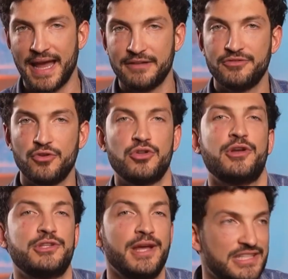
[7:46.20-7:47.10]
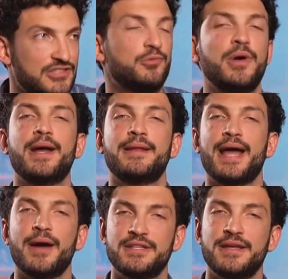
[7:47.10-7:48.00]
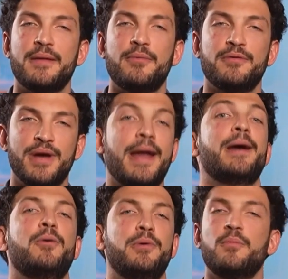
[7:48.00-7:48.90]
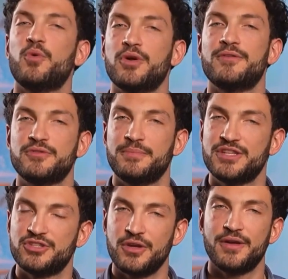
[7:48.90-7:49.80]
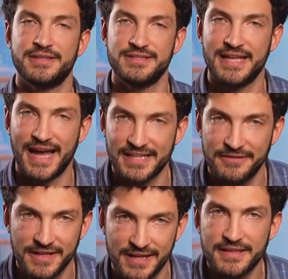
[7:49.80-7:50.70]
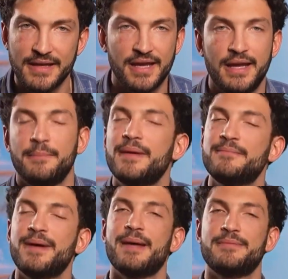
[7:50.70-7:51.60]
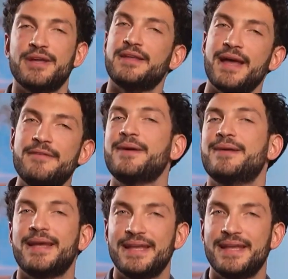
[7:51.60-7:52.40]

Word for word: and future studies will undoubtedly provide us with more information on its side effects, but vapes are definitely